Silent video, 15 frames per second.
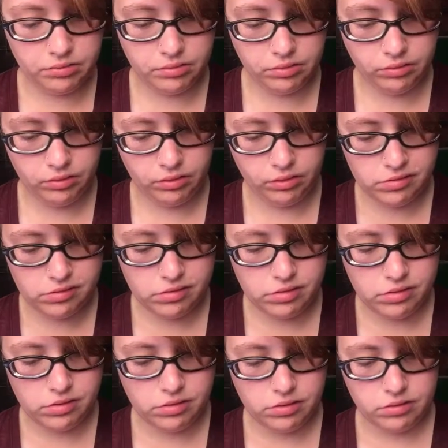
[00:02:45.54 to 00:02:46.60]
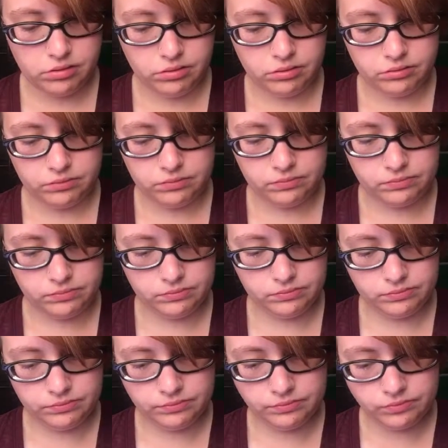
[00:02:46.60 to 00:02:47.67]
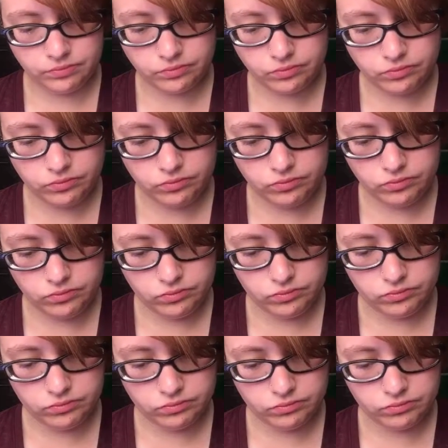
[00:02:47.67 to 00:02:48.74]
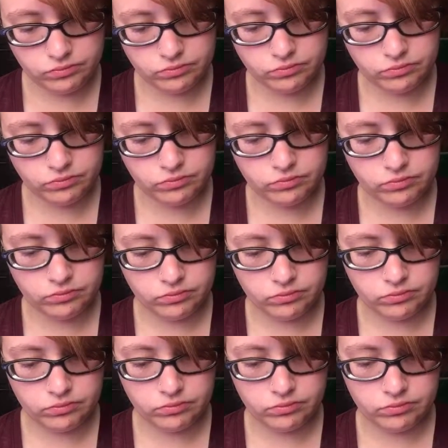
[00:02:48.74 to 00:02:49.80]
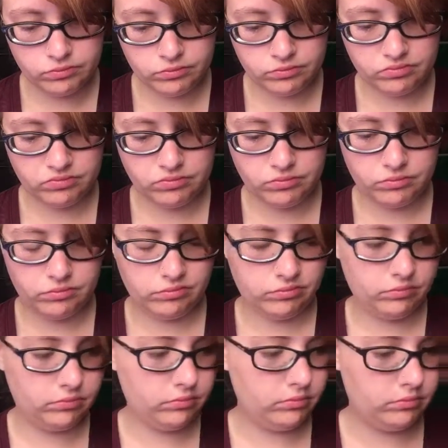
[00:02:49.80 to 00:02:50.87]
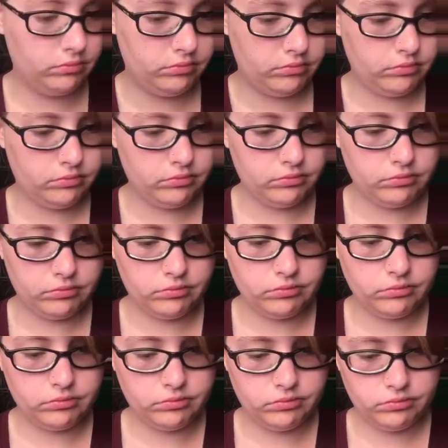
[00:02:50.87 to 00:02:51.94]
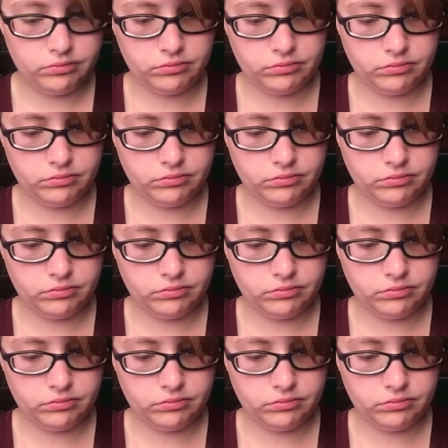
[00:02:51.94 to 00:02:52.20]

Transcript: No one is speaking in this clip.